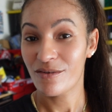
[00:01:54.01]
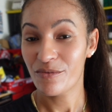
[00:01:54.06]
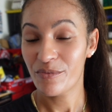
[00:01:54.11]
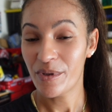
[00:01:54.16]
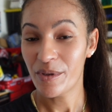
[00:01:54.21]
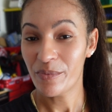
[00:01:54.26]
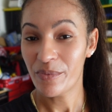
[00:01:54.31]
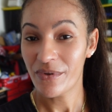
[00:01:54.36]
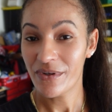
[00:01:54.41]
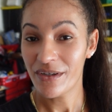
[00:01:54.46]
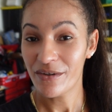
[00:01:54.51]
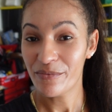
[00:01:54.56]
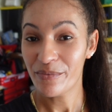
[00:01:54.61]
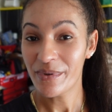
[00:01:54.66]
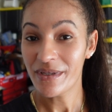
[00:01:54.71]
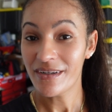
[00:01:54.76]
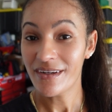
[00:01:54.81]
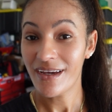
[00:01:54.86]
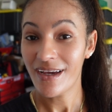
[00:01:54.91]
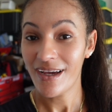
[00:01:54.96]
People have
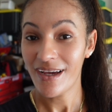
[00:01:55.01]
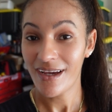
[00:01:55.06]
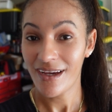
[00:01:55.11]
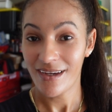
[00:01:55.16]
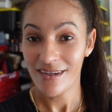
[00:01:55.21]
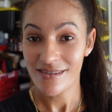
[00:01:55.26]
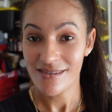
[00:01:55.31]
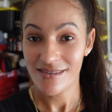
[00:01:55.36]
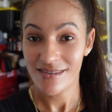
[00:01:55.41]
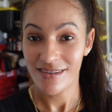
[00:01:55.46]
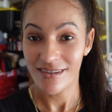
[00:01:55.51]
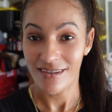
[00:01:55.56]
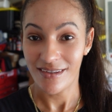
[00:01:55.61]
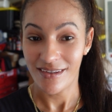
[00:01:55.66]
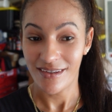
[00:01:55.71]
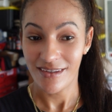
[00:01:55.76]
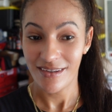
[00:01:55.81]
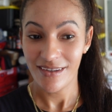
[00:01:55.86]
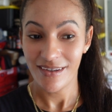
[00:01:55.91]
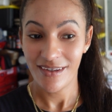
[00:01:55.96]
been
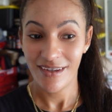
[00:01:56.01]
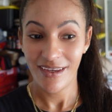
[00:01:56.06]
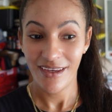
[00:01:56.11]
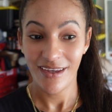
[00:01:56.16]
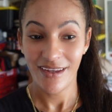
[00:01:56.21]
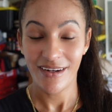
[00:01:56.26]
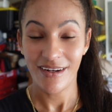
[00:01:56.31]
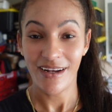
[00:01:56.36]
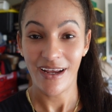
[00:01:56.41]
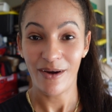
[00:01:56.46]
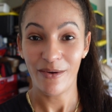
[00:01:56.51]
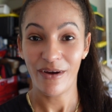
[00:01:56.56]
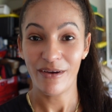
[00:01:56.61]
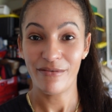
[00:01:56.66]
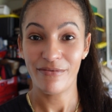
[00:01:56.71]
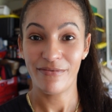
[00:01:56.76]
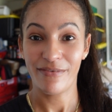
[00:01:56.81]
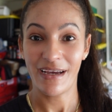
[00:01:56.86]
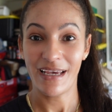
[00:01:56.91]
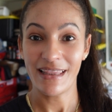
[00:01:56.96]
asking, and now I
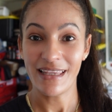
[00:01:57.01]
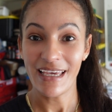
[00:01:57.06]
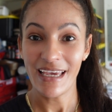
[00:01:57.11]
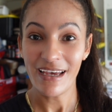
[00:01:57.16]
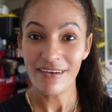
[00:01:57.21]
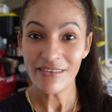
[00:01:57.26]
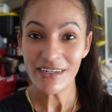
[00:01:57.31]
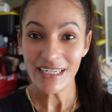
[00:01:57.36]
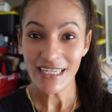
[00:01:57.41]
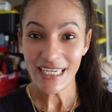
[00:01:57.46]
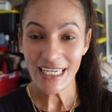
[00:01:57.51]
finally have an